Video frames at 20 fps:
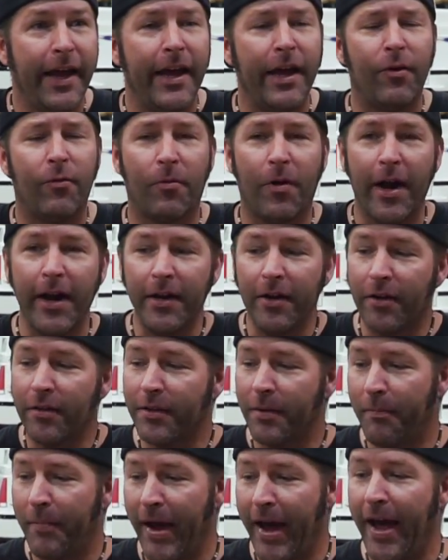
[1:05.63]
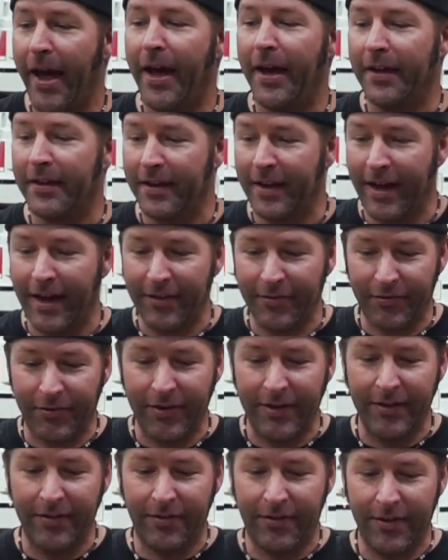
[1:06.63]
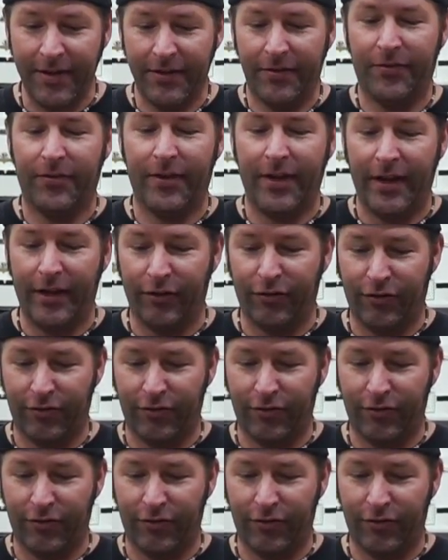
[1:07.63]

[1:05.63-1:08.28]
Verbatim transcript: And right on the back, I see this thing